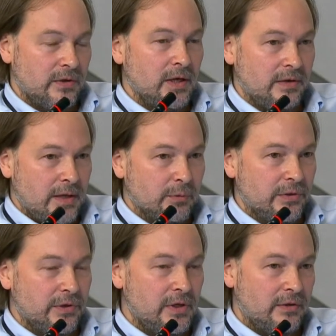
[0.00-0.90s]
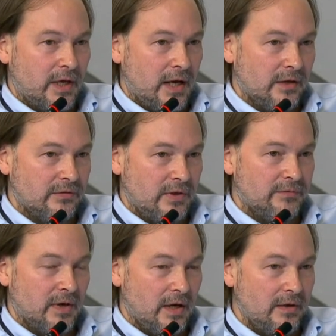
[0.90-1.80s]
I think on April 30th, I asked
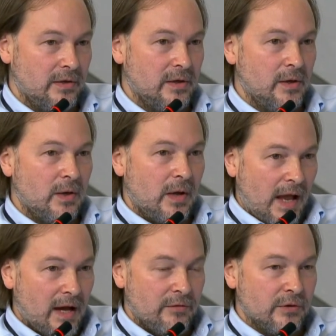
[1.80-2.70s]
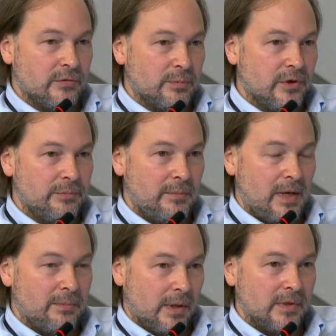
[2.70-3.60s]
Stéphane, have those reports been
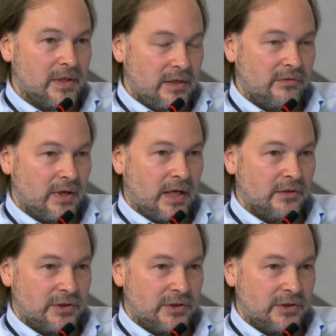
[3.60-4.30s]
made public? And he said, I'll